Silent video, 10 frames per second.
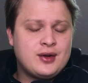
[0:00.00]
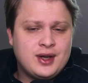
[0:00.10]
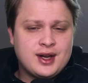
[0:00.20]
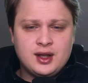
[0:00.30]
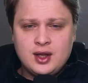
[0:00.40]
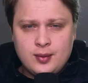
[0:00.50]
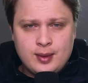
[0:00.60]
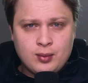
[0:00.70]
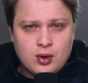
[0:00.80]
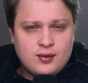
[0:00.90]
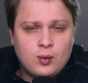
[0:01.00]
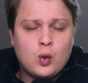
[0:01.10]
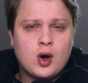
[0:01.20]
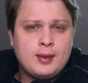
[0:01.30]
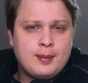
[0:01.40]
If we get a little bit more of a
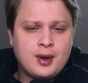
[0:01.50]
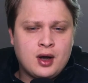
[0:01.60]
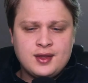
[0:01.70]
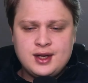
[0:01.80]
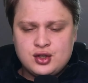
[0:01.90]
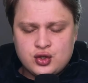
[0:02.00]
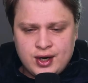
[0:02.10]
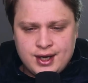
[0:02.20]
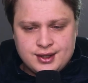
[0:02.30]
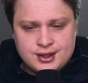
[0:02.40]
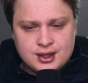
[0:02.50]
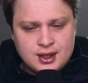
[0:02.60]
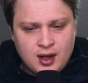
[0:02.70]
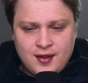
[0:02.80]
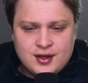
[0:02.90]
warm-up on these trends,
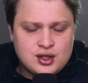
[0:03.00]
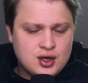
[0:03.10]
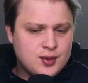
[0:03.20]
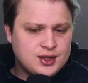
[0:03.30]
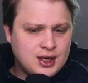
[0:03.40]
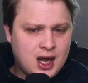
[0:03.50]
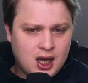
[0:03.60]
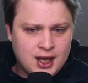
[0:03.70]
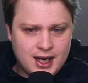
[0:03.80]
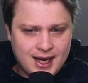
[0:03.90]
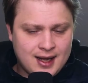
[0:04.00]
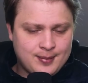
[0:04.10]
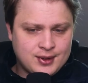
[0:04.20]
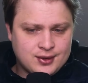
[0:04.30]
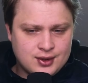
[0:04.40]
a lot of this snow is not going to happen.